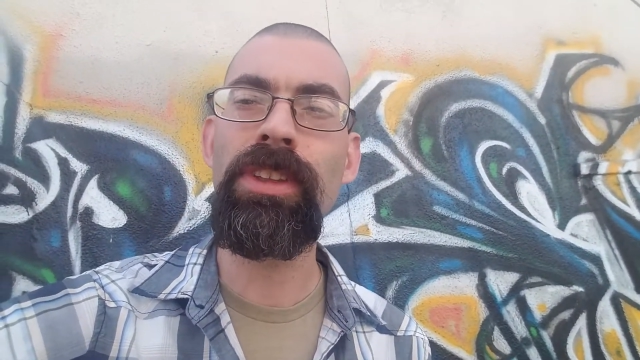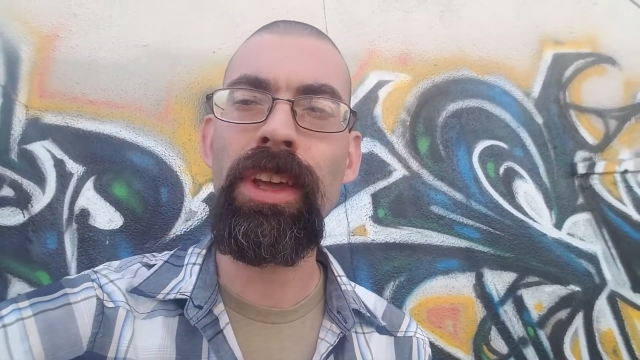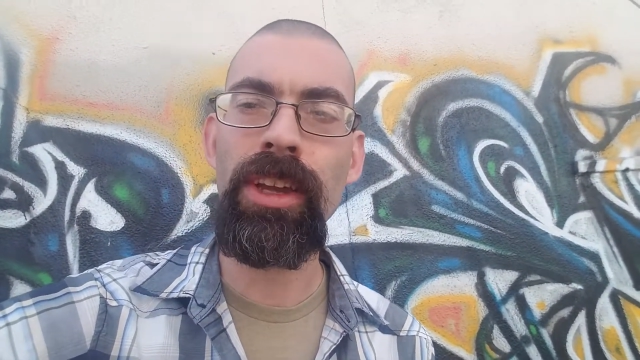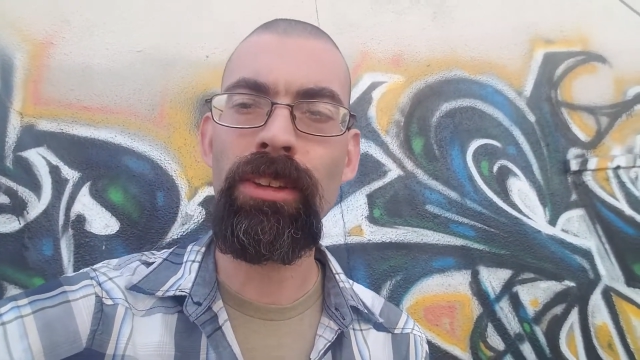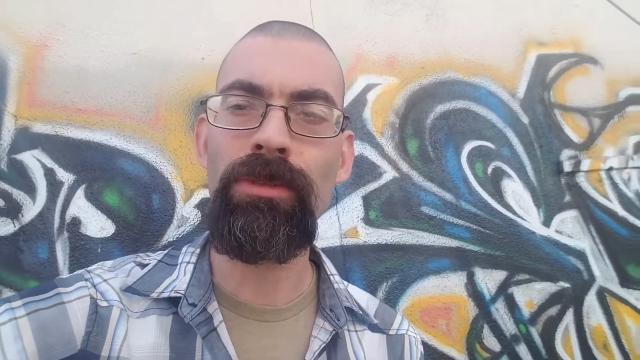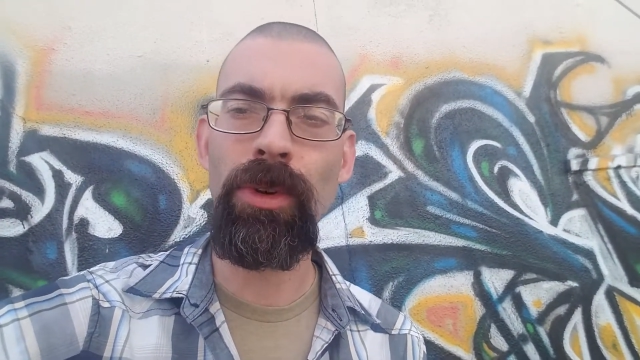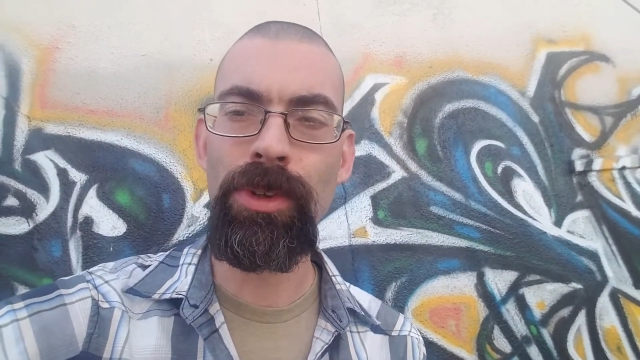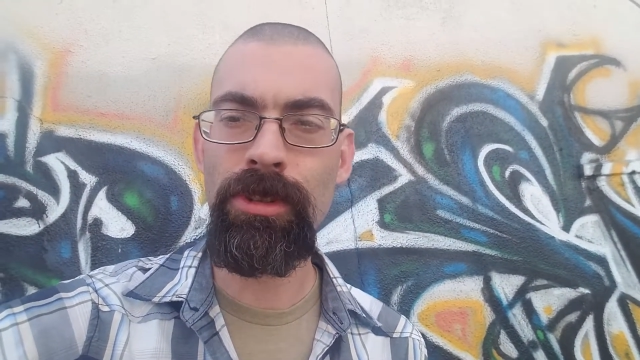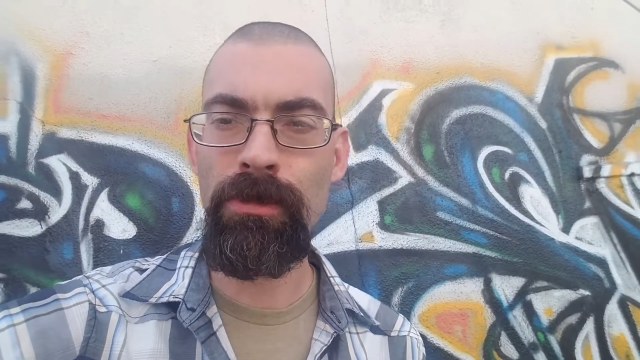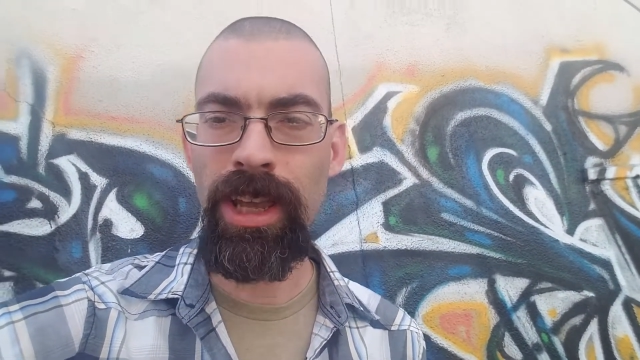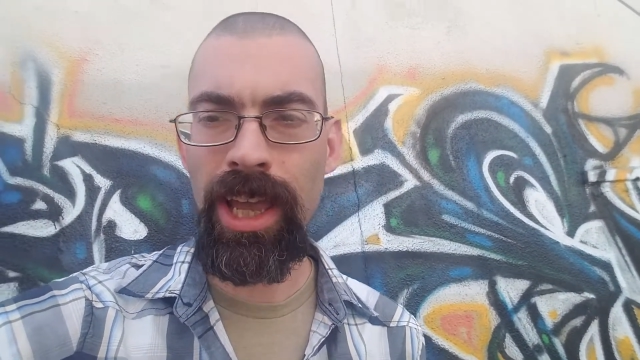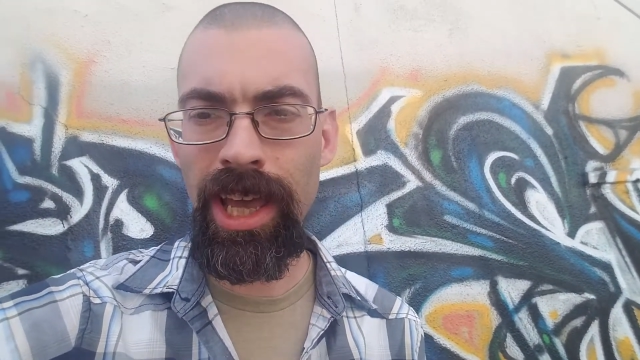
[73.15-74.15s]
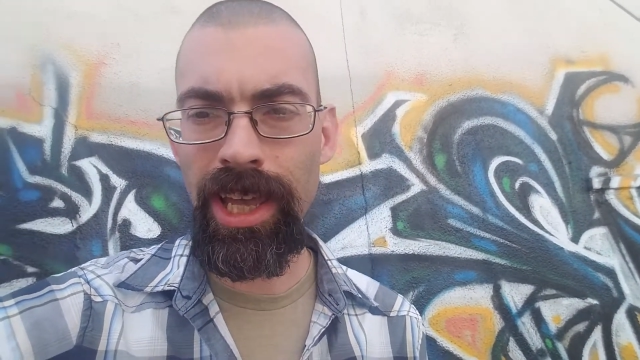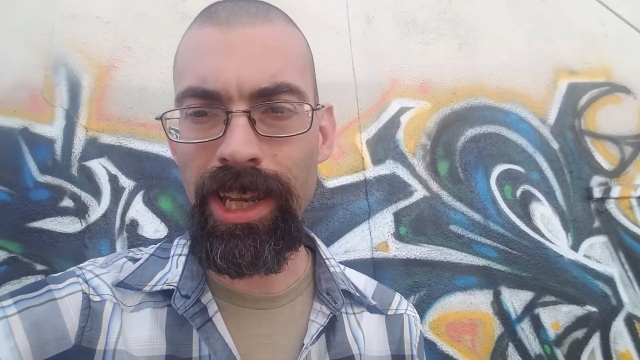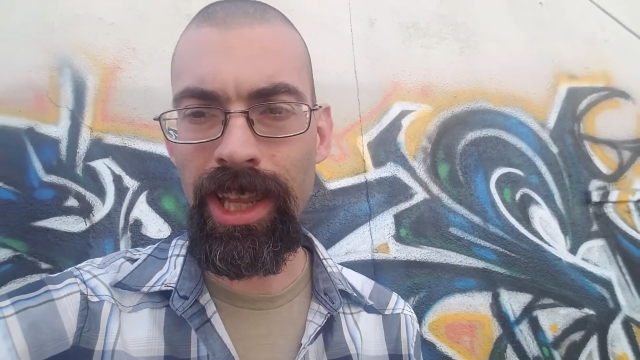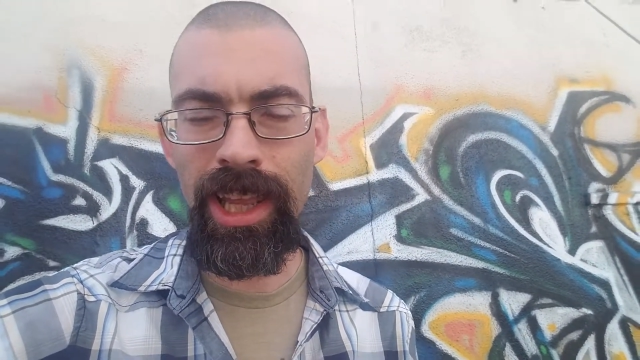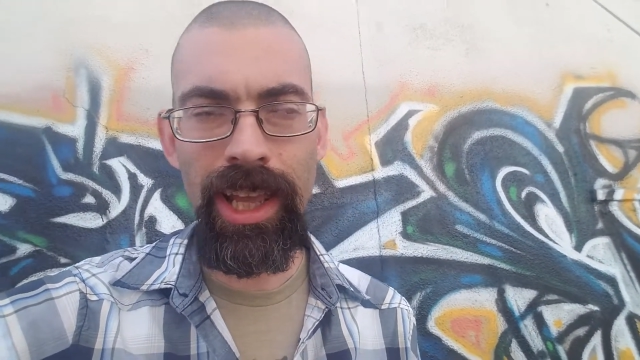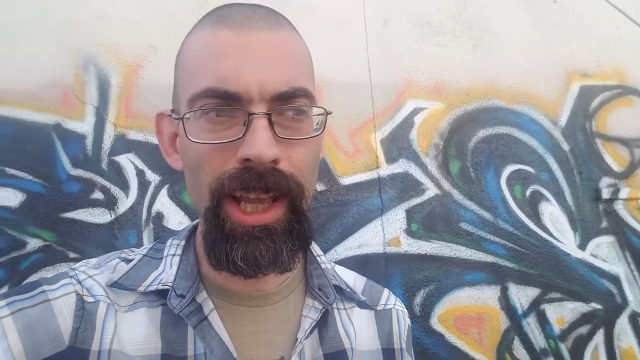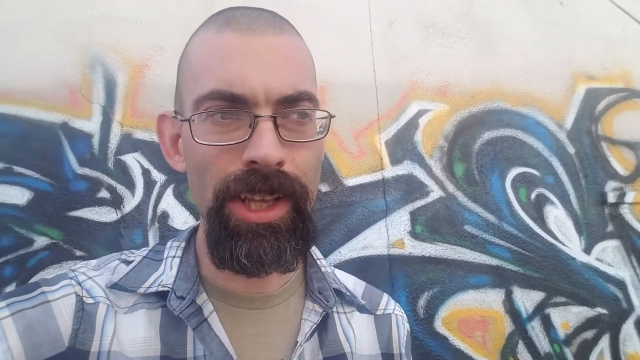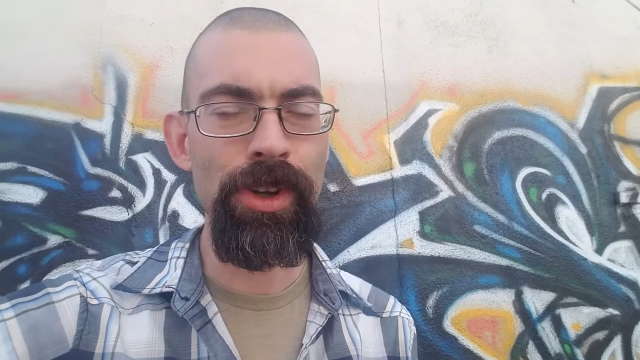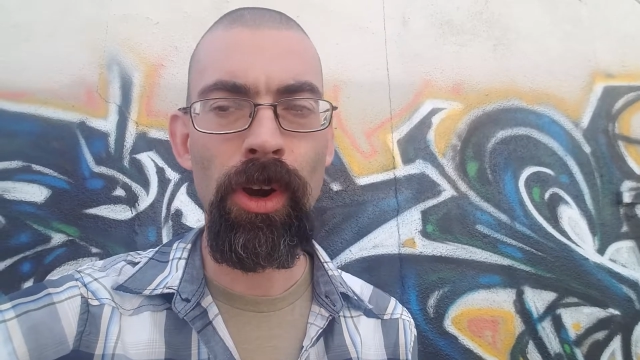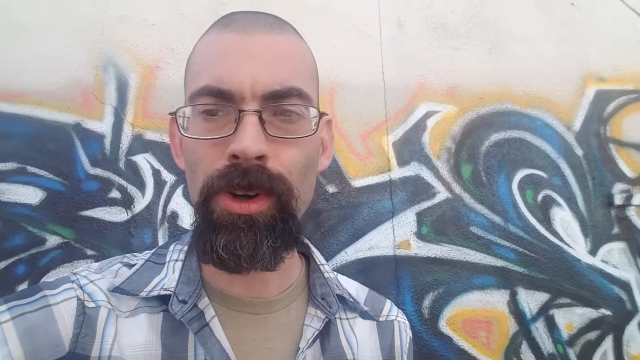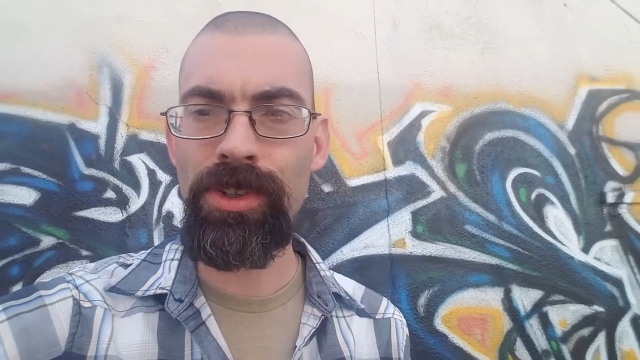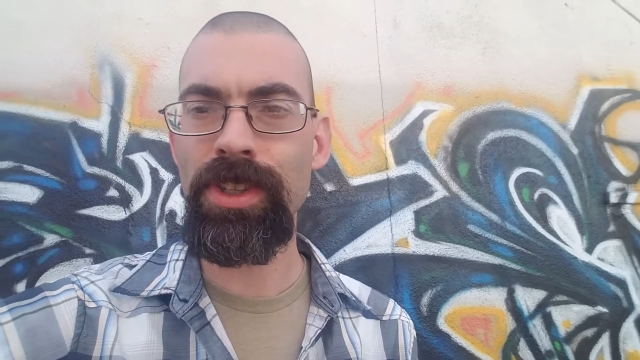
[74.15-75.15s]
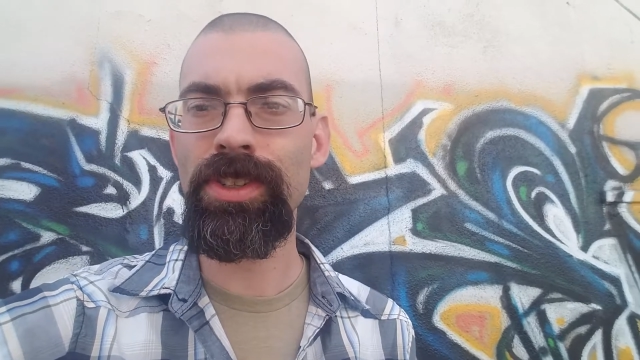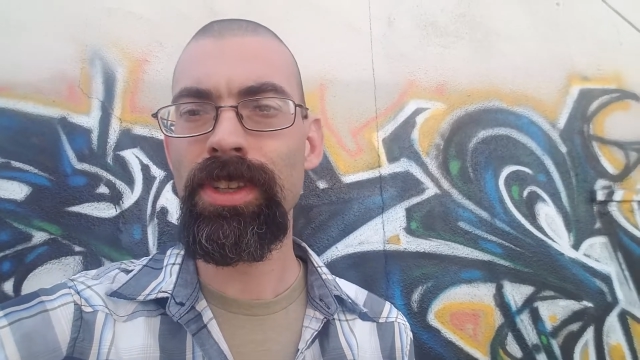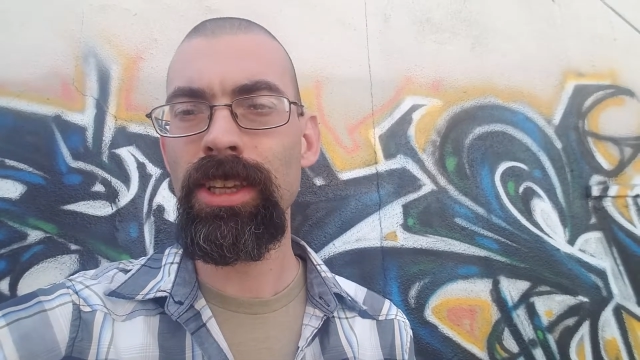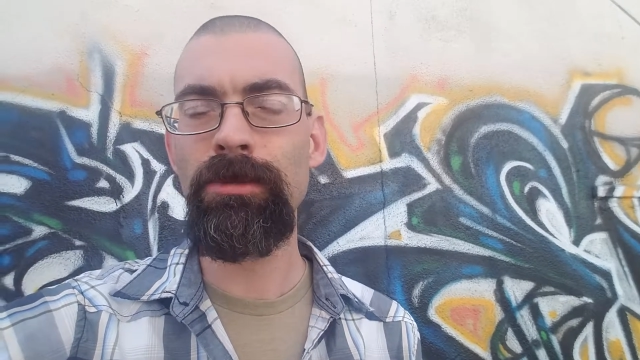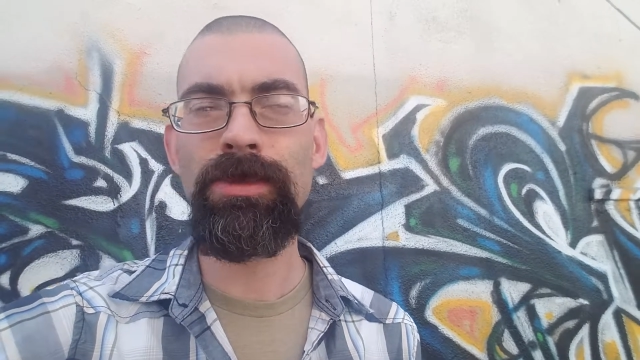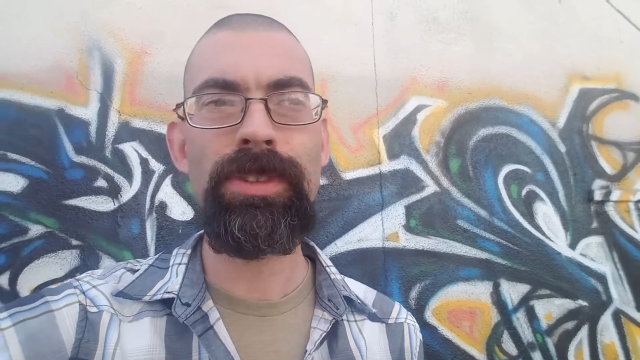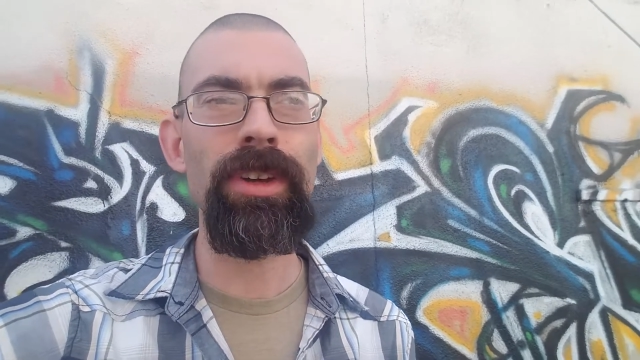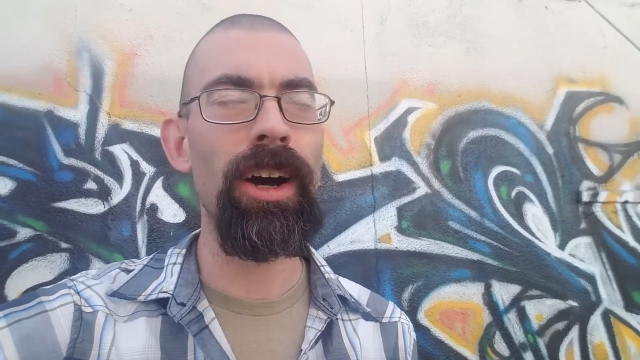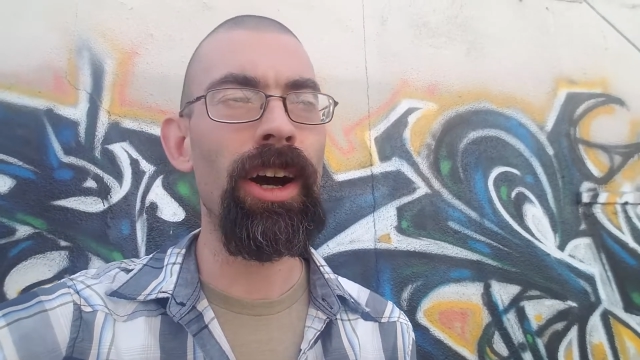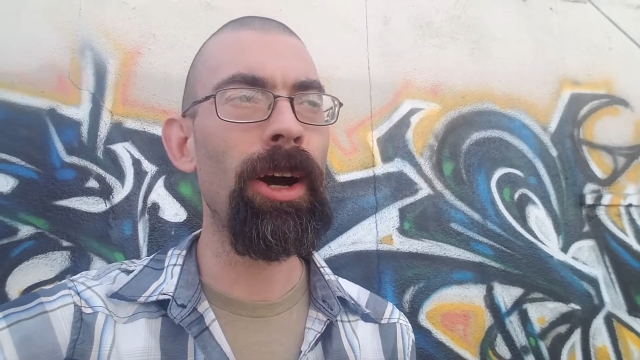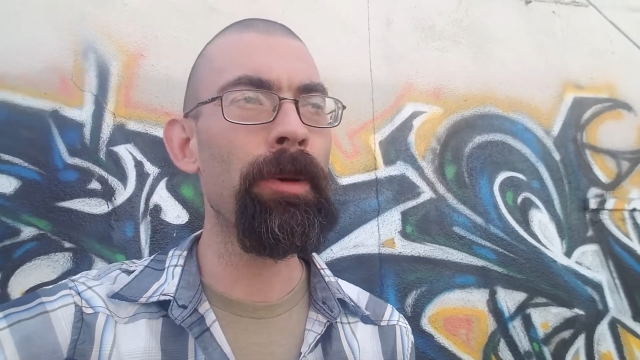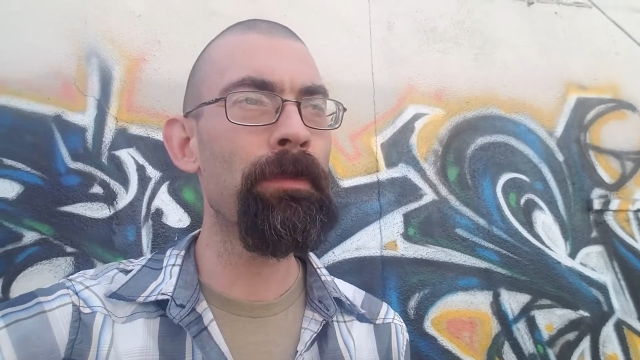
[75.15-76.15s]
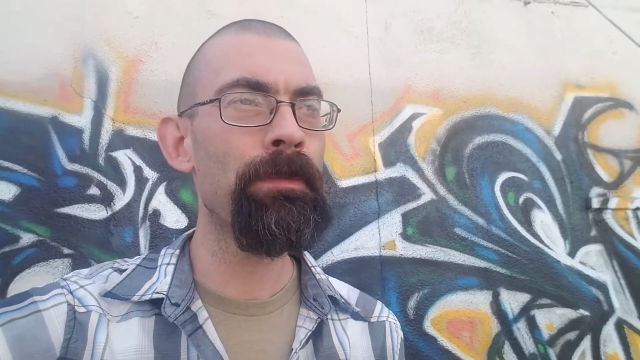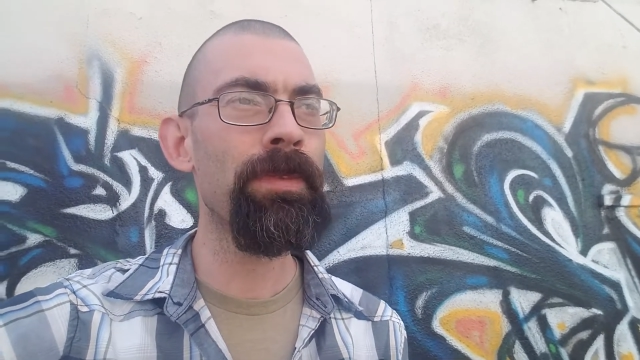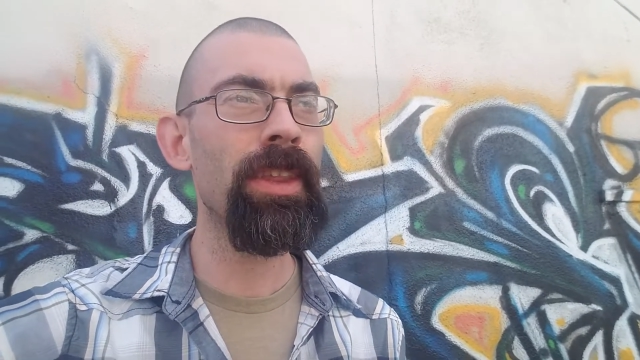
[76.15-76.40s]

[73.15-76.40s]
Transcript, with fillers: the negative voice in my head, as hard as it seems. Um,